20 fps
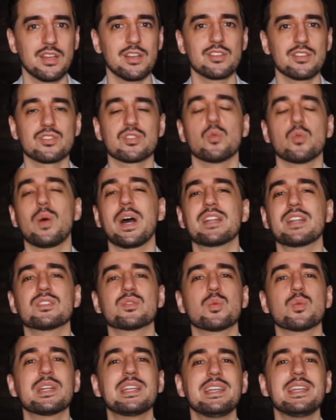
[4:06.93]
So why does
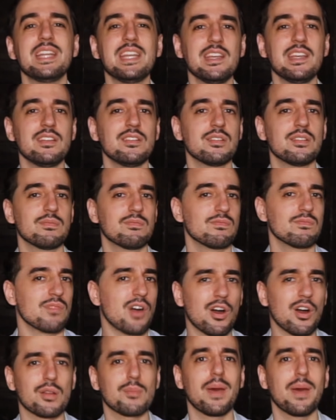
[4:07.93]
one need
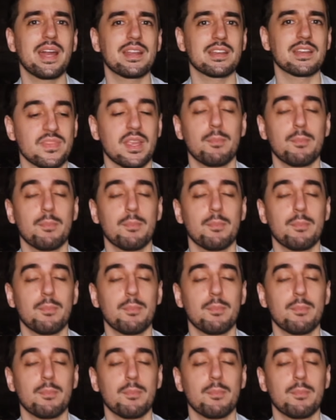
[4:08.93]
automatic?